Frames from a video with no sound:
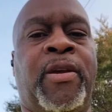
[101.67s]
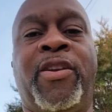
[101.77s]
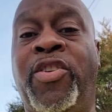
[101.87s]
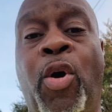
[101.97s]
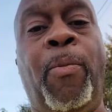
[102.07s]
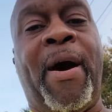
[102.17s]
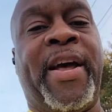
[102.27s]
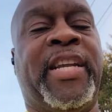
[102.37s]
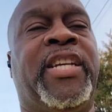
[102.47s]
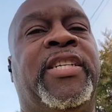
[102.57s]

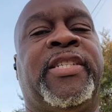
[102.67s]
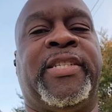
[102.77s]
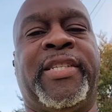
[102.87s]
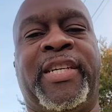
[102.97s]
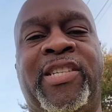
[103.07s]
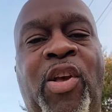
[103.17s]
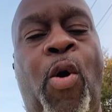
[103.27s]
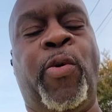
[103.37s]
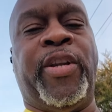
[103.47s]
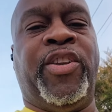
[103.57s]
Nobody is
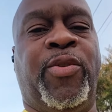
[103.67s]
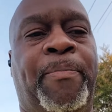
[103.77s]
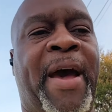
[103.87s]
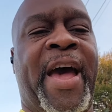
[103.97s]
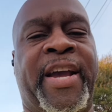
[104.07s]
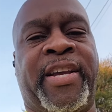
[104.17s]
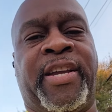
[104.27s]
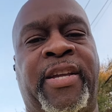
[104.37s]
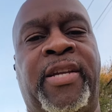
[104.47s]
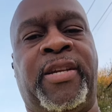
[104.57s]
holding you back
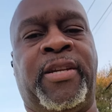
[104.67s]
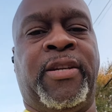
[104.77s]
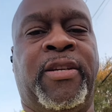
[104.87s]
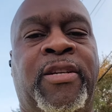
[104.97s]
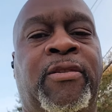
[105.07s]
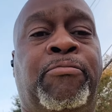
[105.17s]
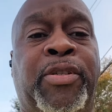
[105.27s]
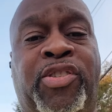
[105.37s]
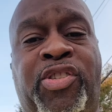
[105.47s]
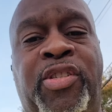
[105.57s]

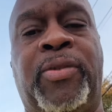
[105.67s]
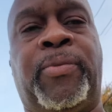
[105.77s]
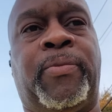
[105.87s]
but you.